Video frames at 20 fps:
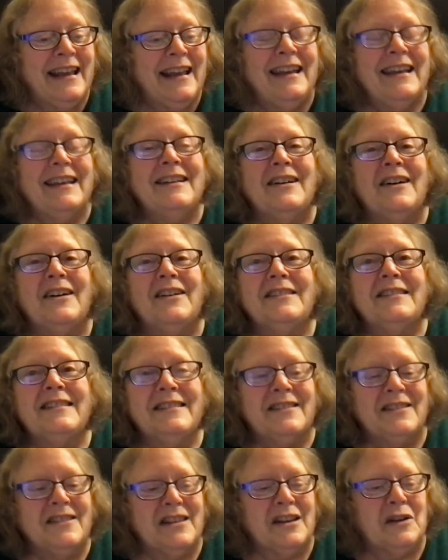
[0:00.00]
and
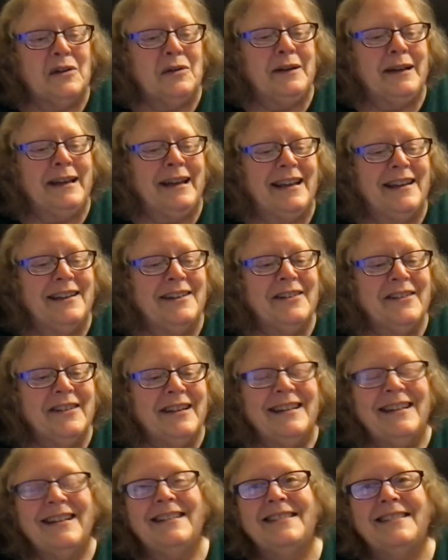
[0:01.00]
also the creator
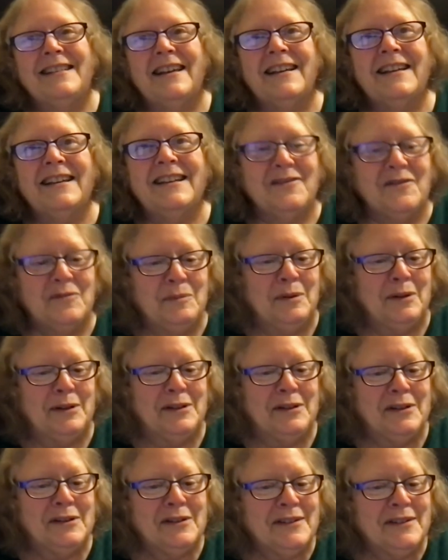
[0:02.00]
and executive
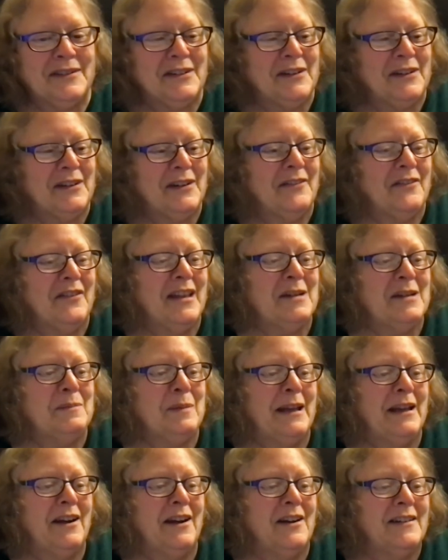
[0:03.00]
producer of
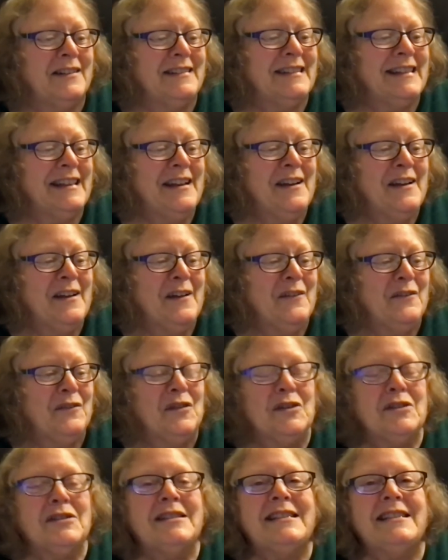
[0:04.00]
NPR's
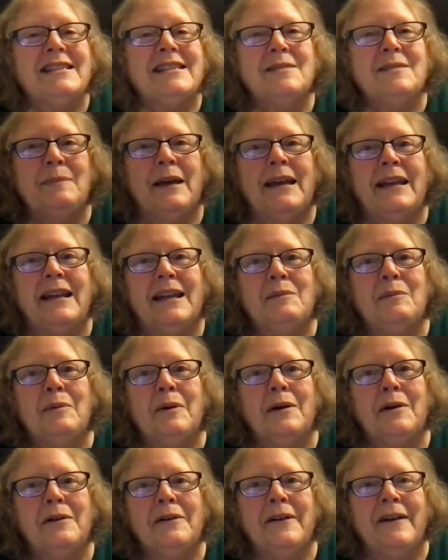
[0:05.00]
first Hispanic
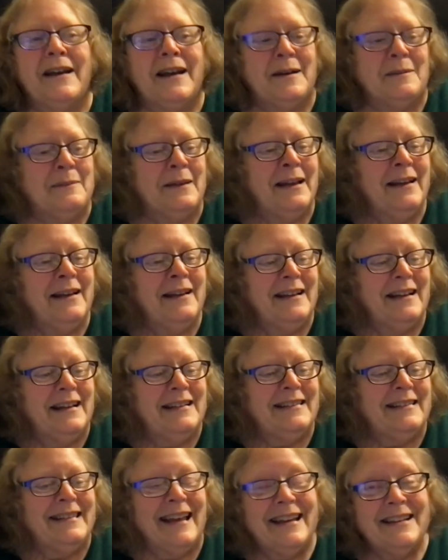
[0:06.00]
program,
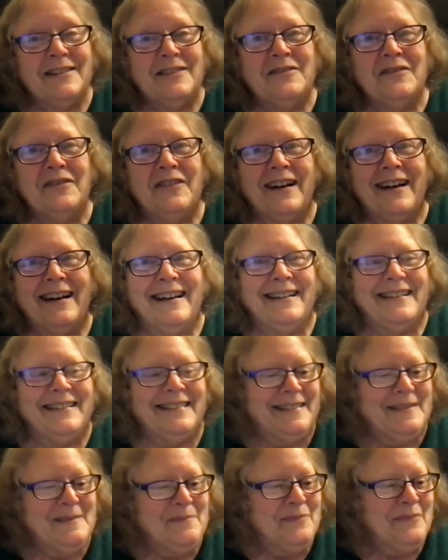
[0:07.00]
Latin
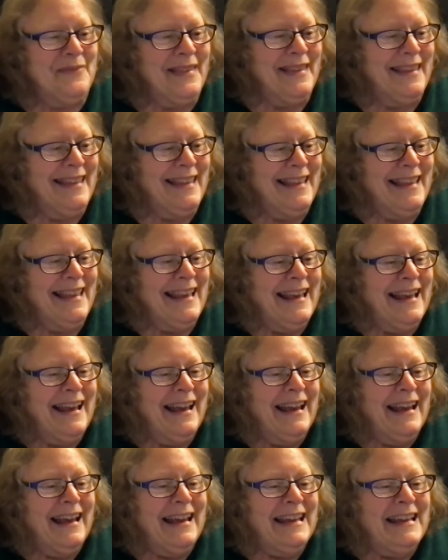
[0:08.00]
File.
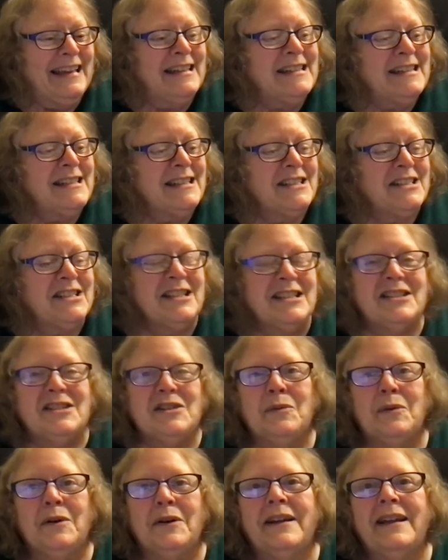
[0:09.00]
In addition
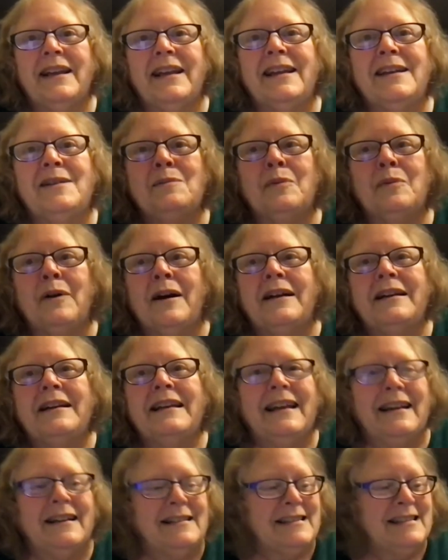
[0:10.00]
to working in
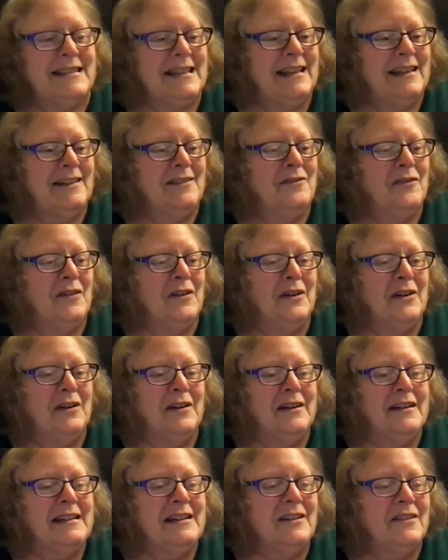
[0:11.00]
broadcasting
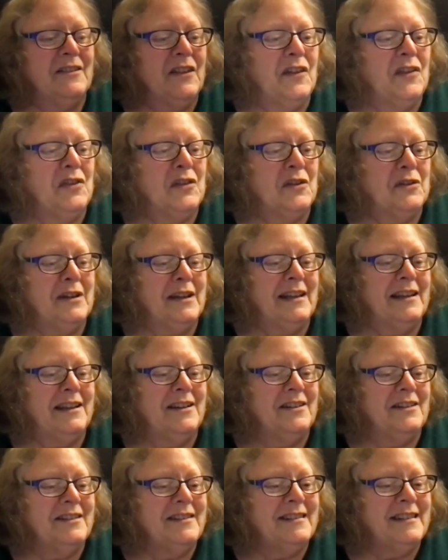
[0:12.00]
for nearly 30
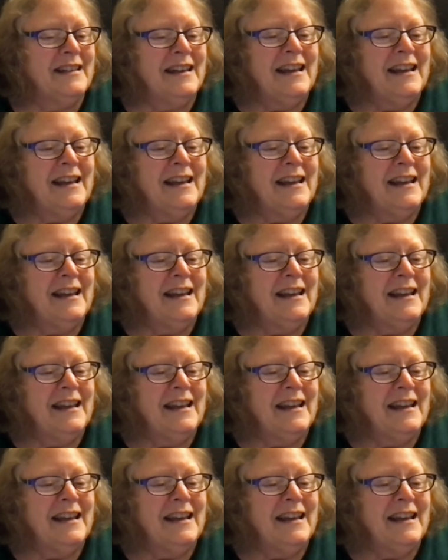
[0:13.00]
years,